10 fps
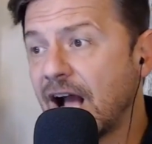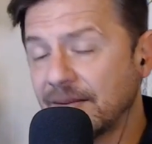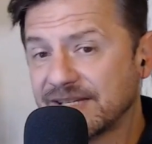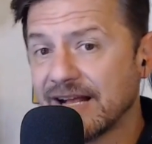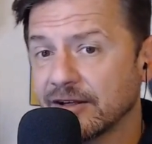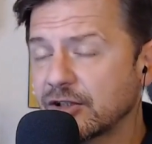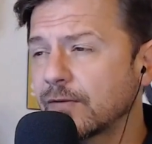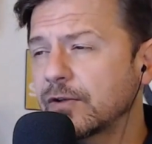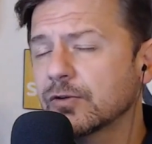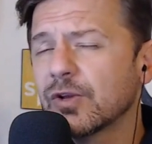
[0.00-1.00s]
I'm telling you,
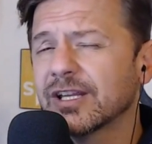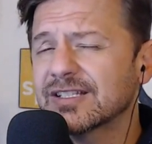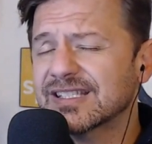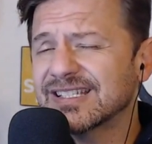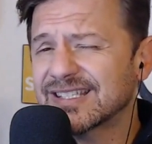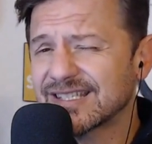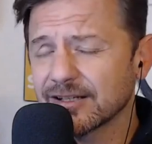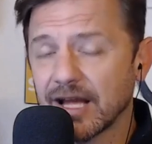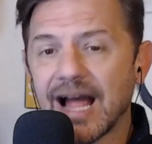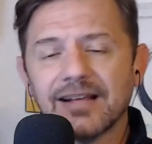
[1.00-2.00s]
if you live
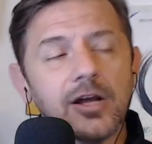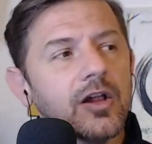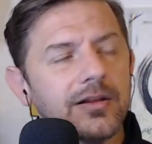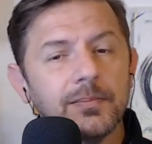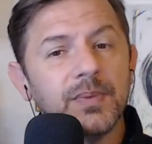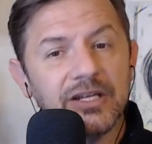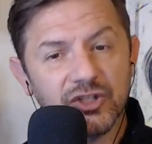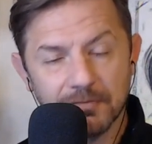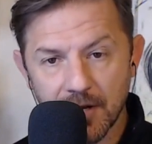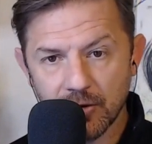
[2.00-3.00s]
sincerely, I call it
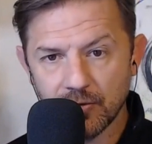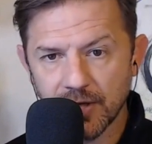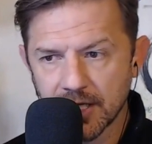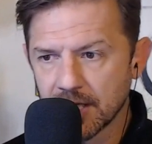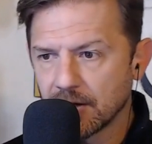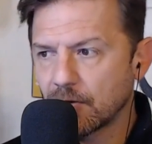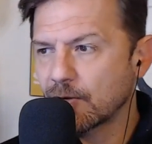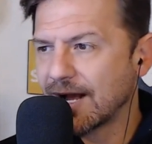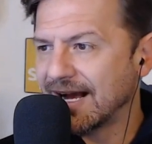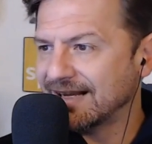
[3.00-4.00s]
beach mode
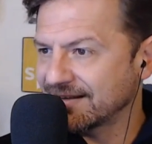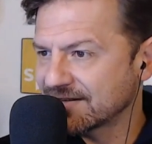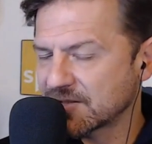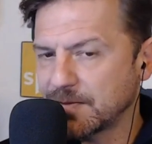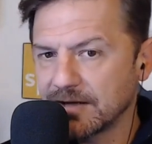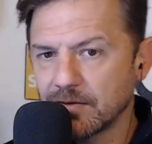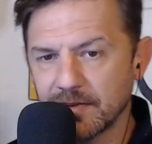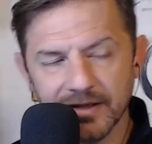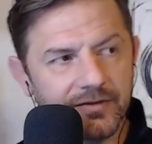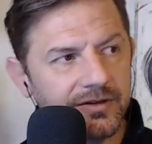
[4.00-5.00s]
or island speed when
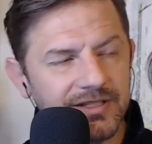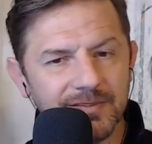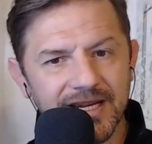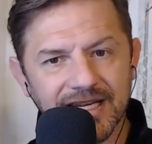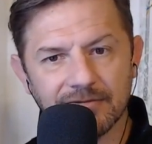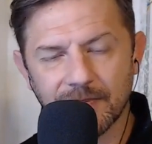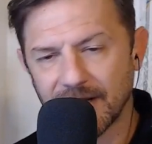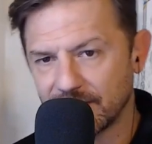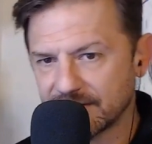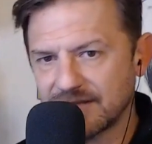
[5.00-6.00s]
we lived on the Dominican
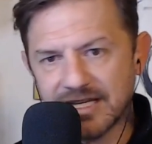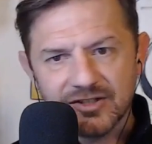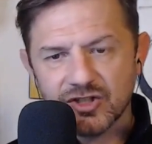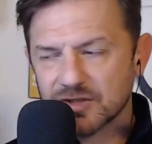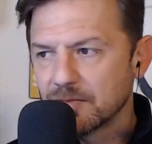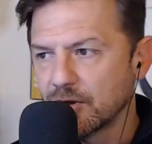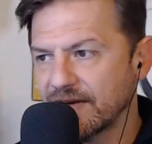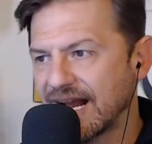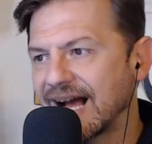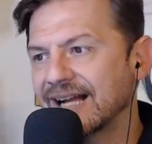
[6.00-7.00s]
Republic. Things just move
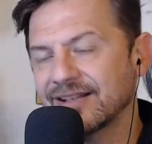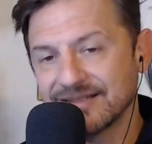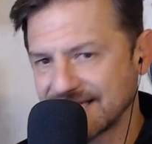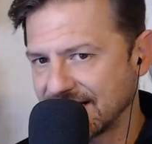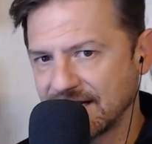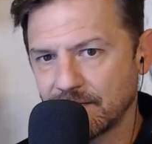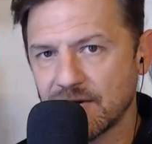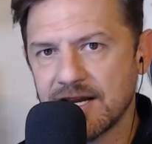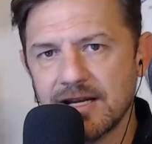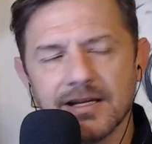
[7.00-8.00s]
at island time,
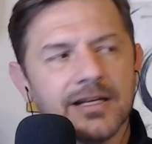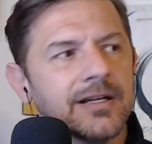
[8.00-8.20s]
right?